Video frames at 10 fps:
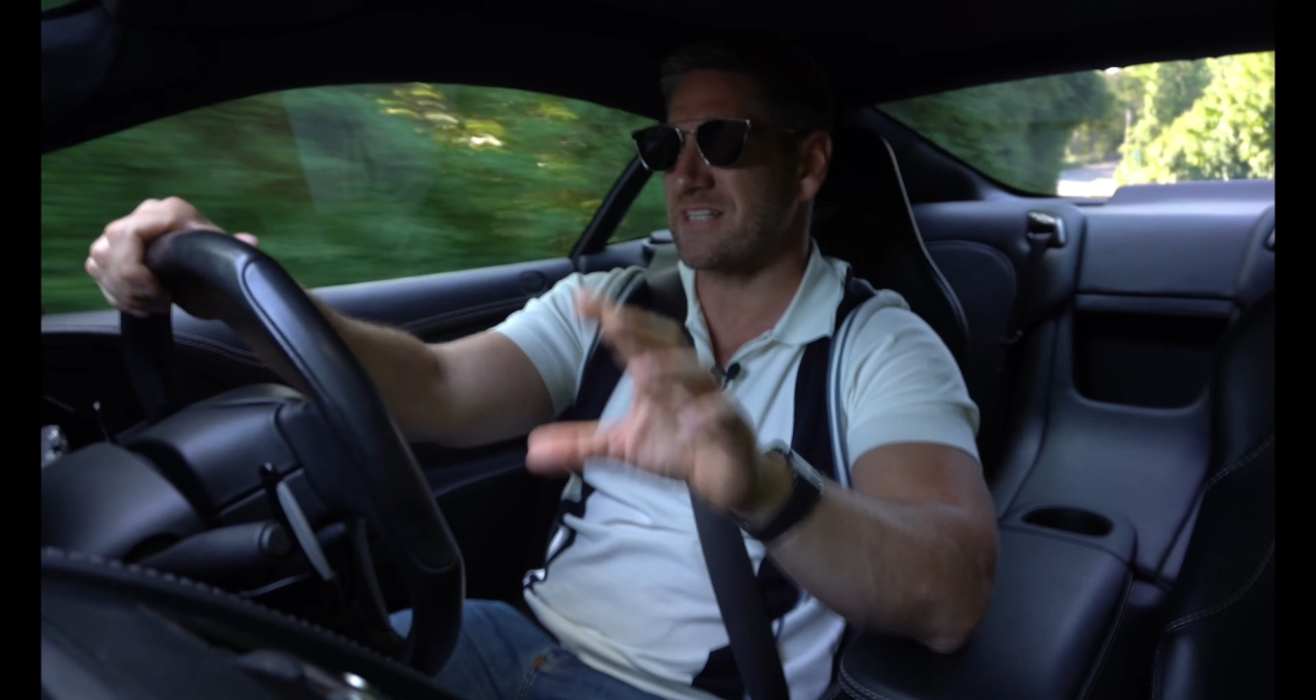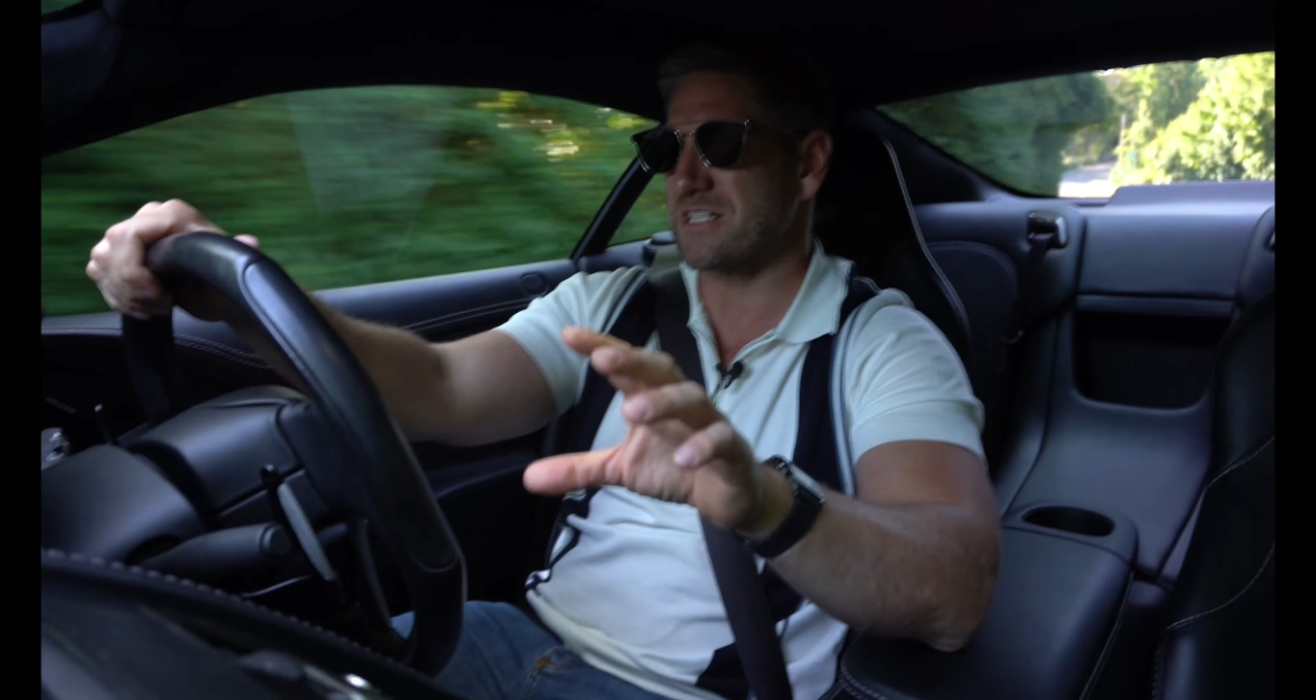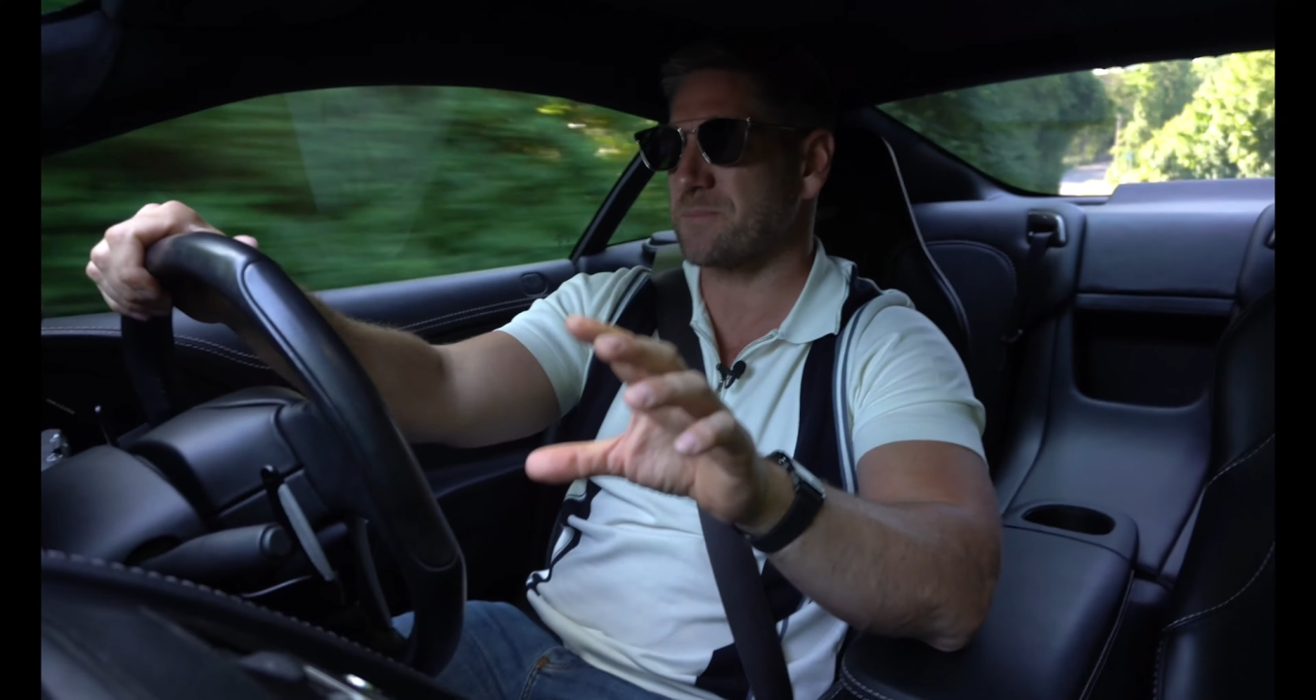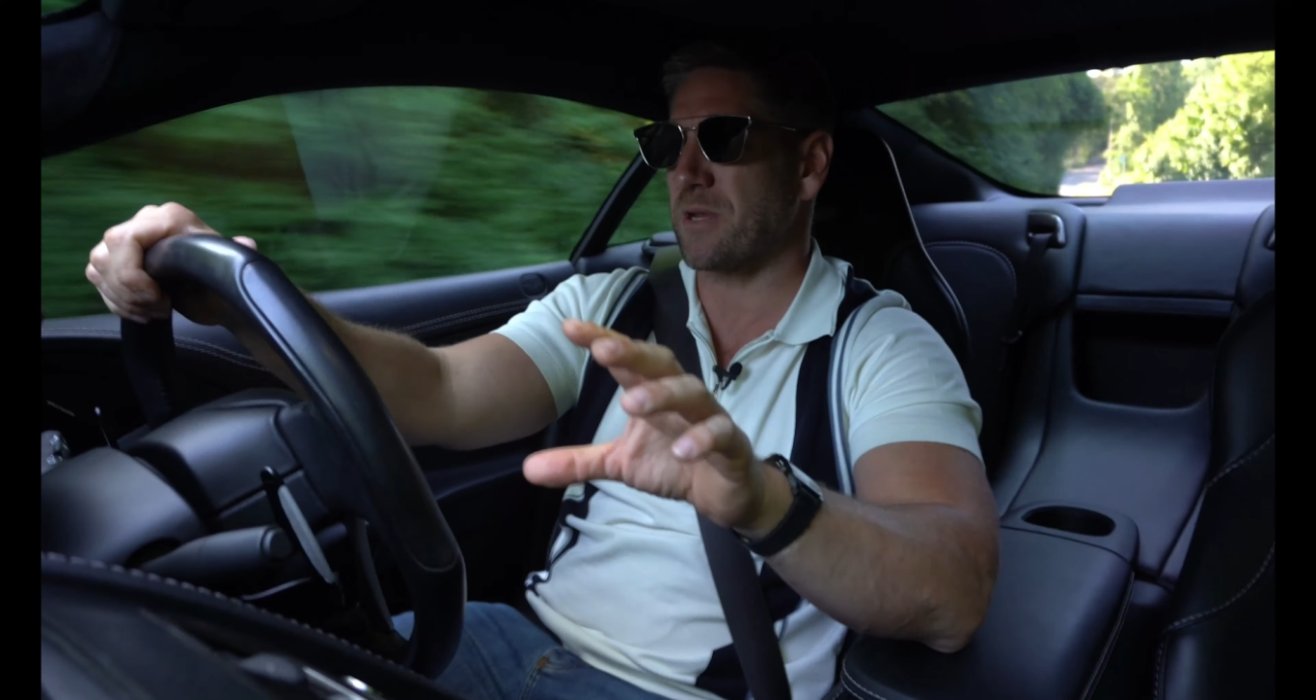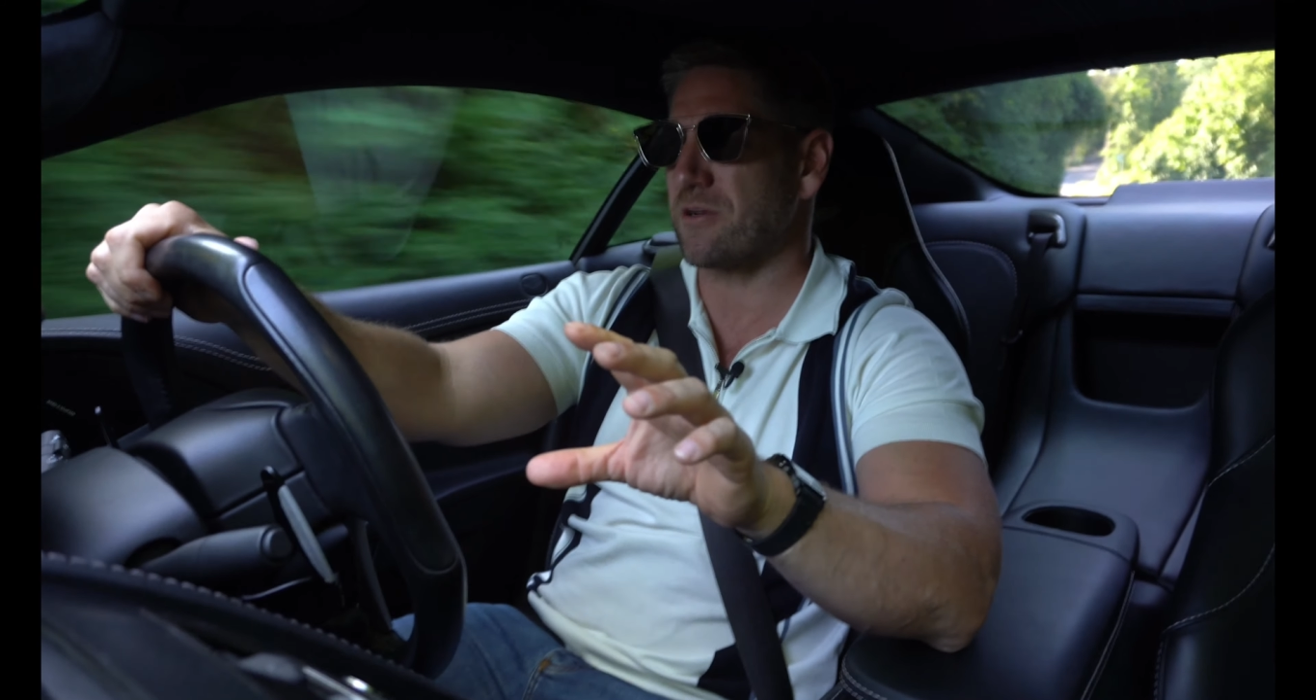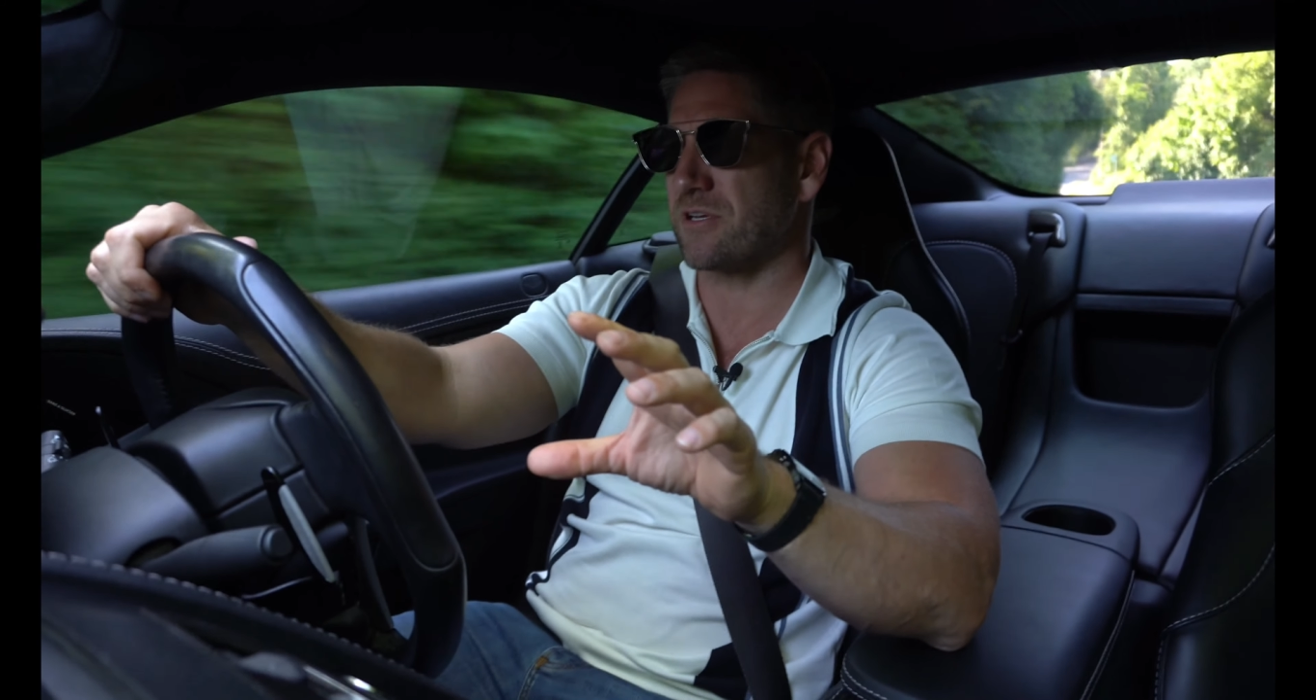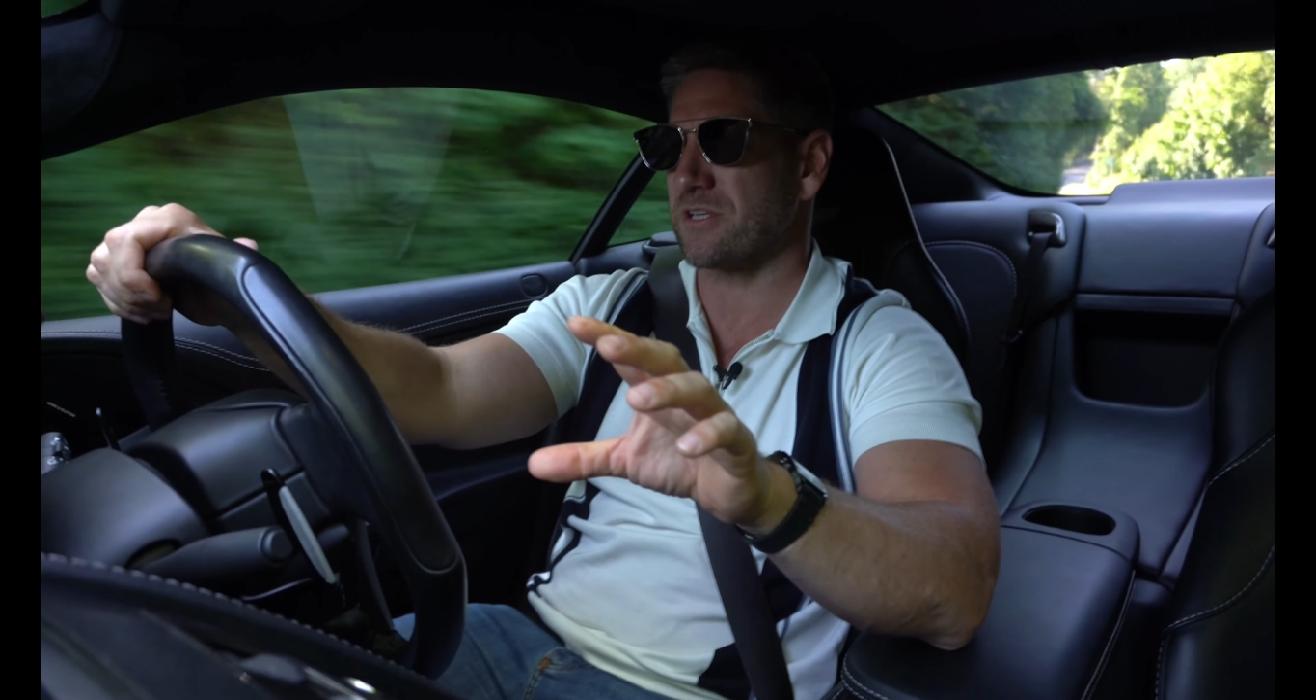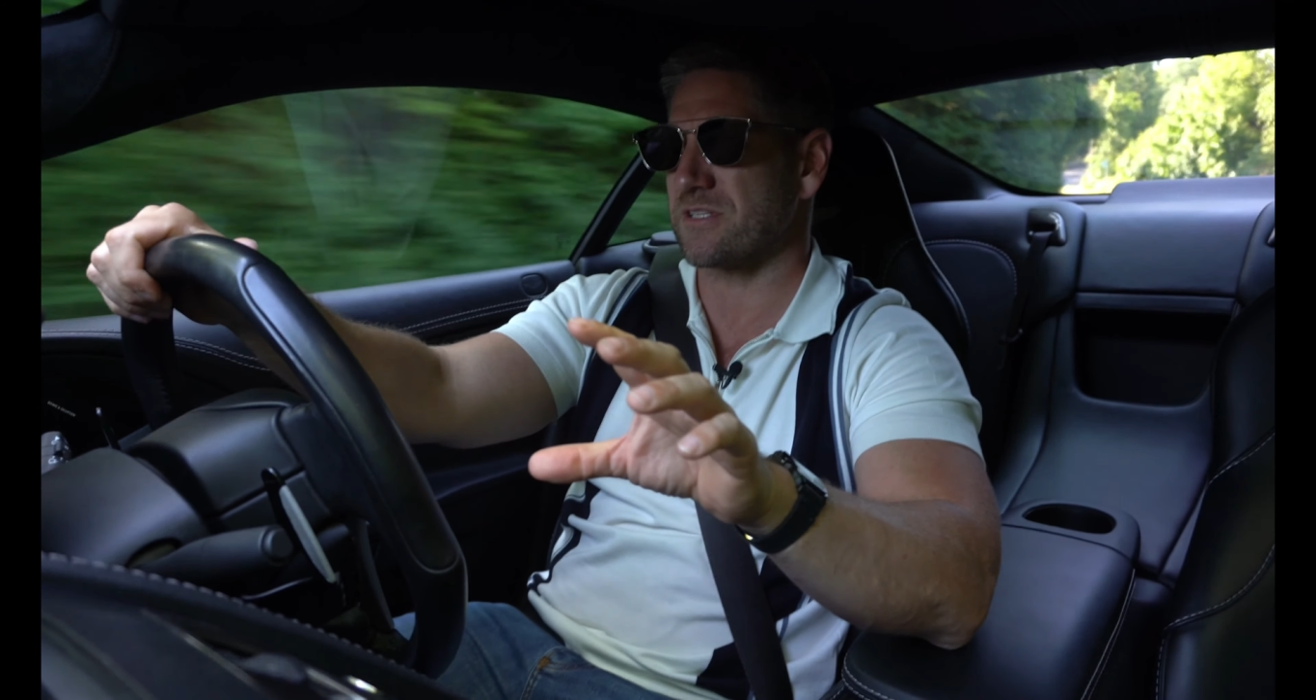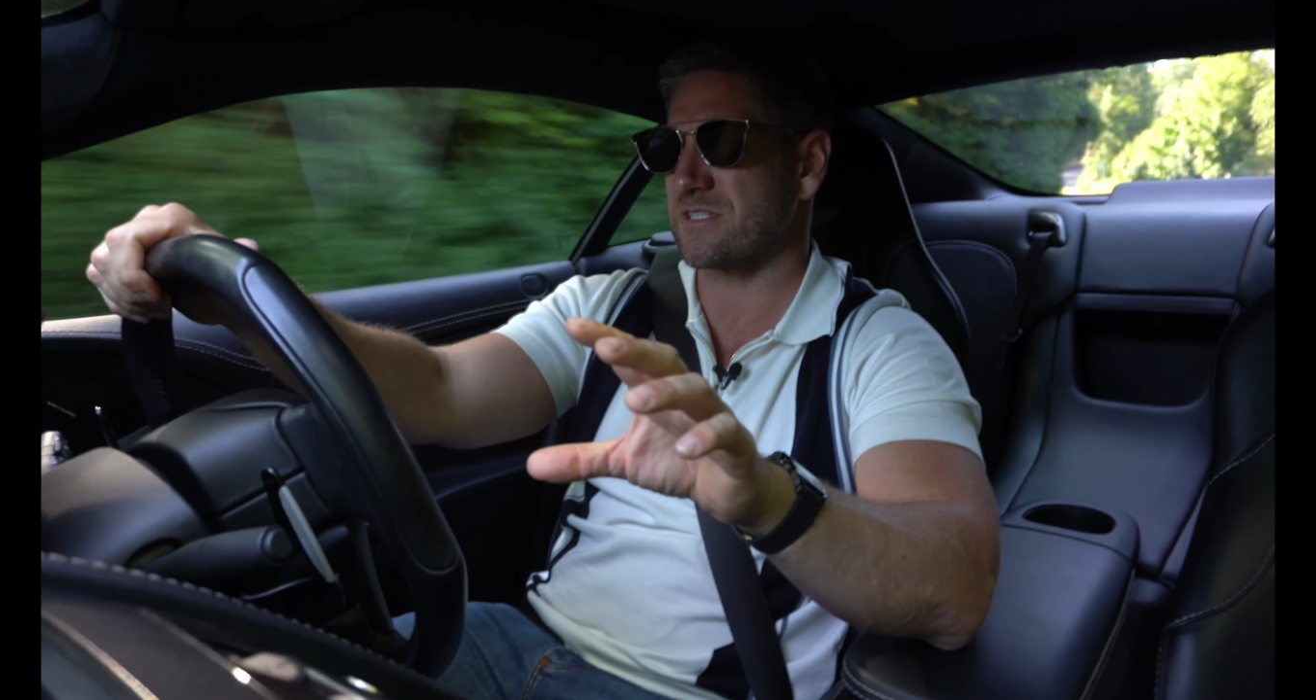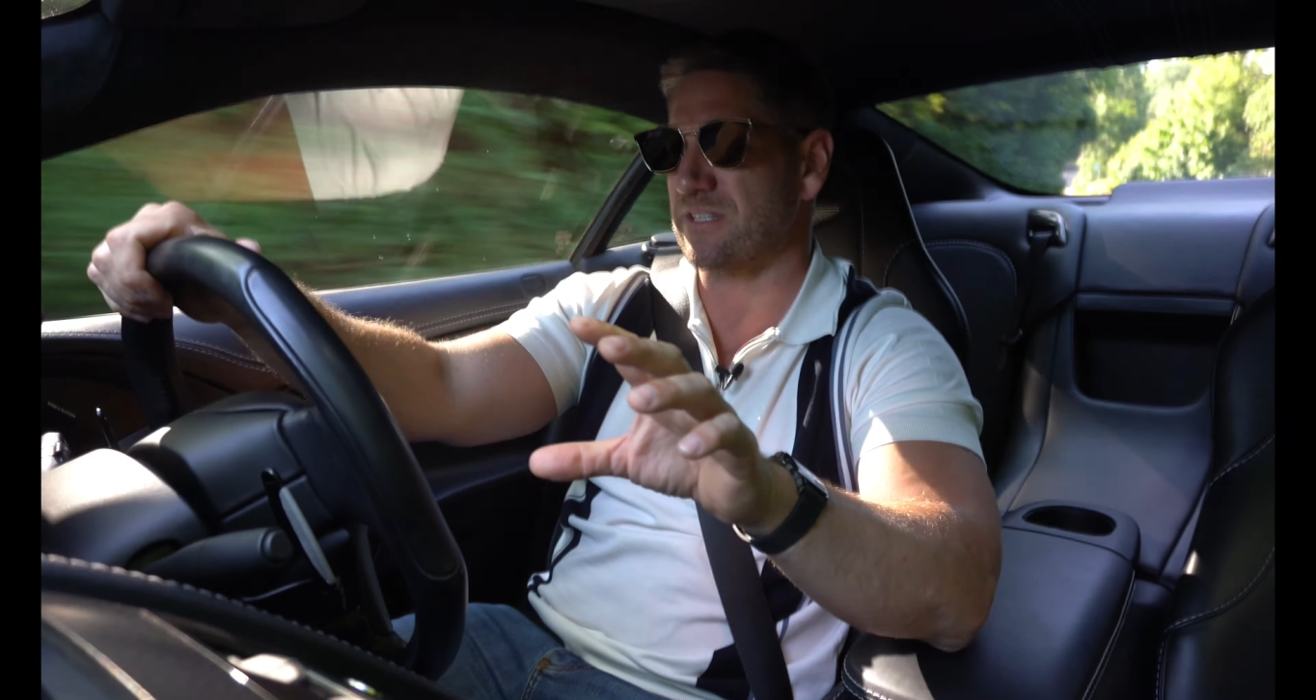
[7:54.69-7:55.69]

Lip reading: experience,